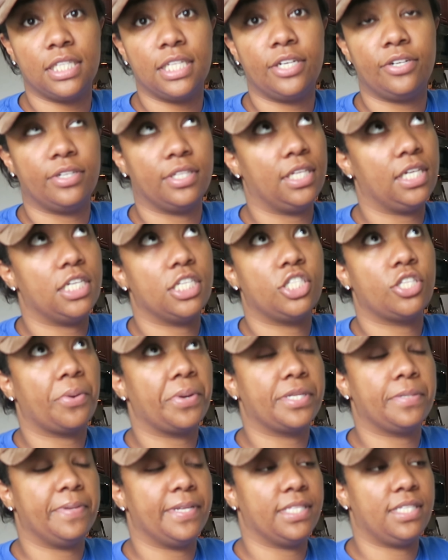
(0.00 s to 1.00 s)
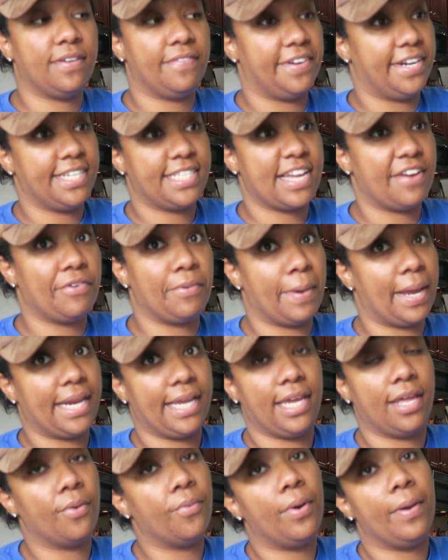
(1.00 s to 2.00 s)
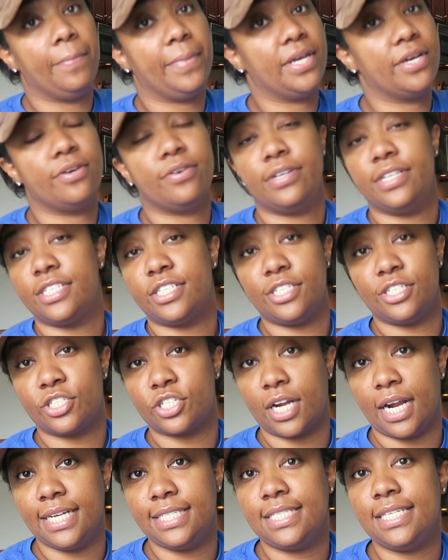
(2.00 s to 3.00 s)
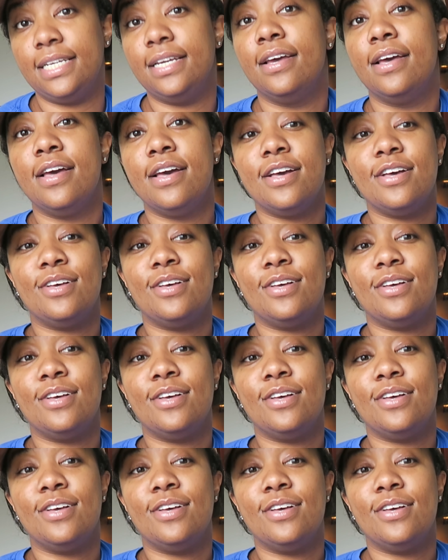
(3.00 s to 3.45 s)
Literally, it's so expensive. And that's everybody getting one meal. It's just crazy.